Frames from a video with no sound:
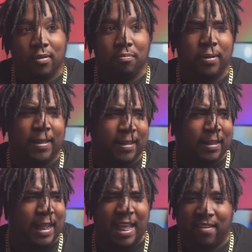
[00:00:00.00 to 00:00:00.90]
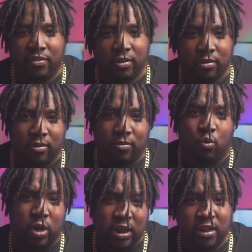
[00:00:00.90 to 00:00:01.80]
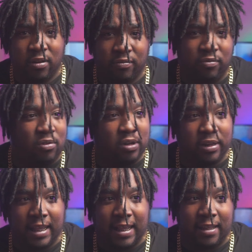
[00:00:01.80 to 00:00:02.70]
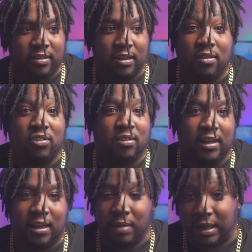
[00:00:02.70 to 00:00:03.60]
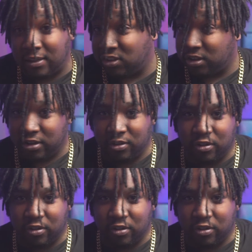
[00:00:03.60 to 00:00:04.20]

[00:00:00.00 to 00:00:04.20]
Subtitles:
But after 1 year of doing that diligently and making sure,